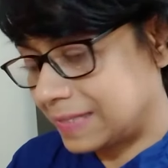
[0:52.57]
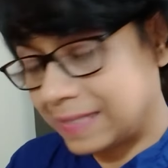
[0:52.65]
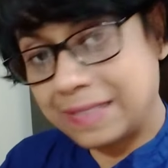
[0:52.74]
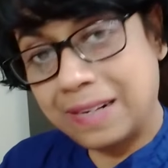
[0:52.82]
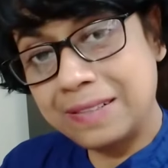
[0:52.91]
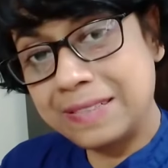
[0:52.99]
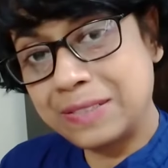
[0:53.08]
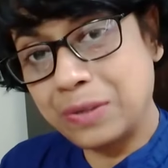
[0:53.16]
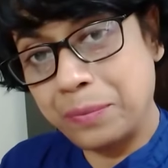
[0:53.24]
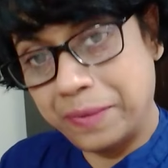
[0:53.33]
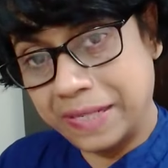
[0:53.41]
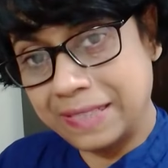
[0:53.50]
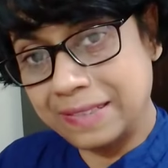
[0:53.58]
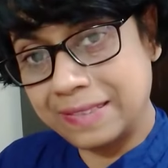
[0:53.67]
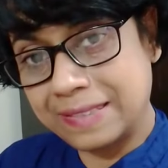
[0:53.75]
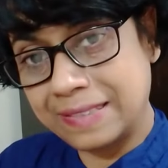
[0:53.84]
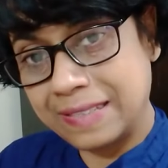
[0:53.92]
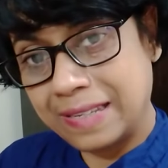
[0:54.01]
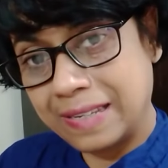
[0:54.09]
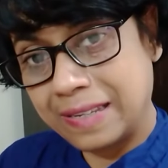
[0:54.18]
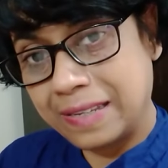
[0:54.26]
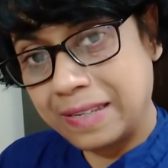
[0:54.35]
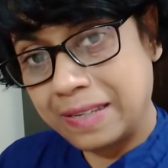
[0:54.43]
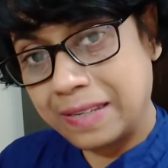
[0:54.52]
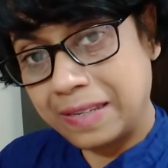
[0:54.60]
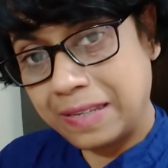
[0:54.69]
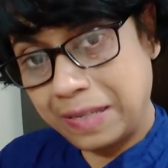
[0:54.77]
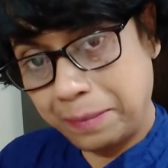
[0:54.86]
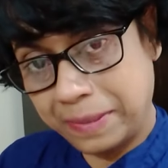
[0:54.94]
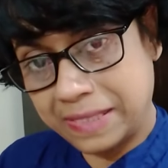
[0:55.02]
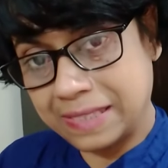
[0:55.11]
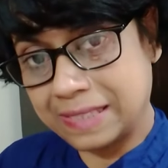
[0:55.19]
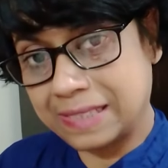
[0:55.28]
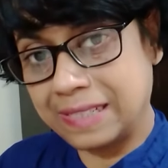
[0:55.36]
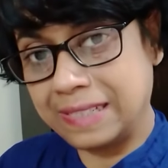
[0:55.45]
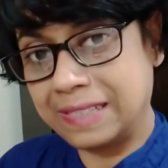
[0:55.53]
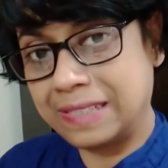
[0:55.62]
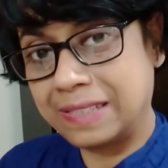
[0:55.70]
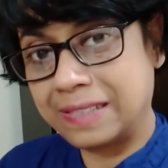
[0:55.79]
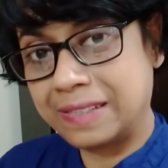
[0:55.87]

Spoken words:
starts or begins immediately